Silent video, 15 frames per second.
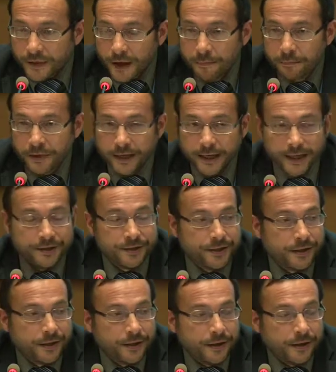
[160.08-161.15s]

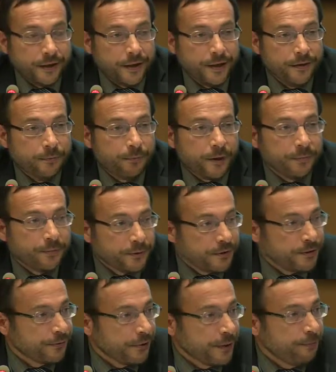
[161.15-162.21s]
implicated in the
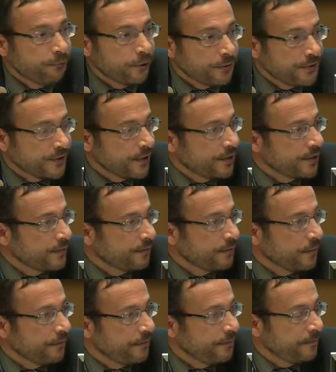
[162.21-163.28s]
preparatory process for
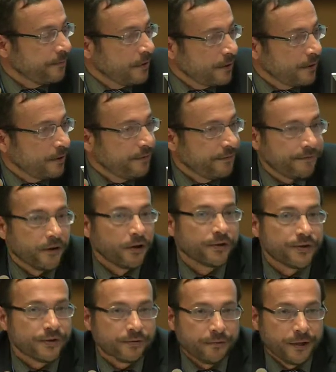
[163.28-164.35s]
the
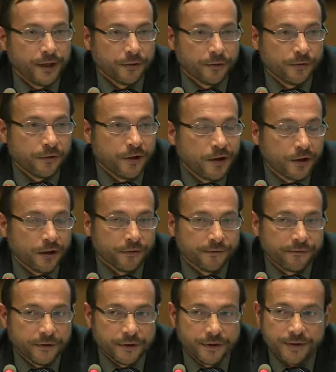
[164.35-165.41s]
first Rio
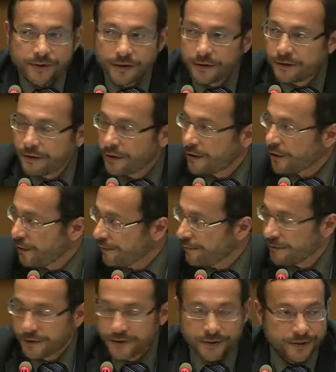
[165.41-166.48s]
conference, the
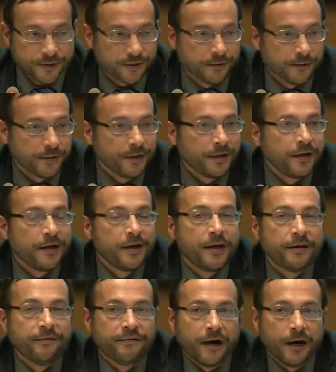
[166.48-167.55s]
Conference on
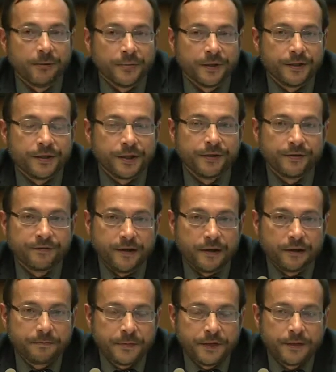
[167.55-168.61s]
Environment and
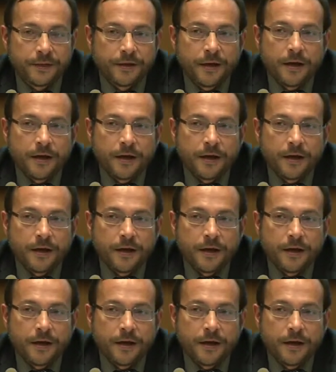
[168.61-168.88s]
Development.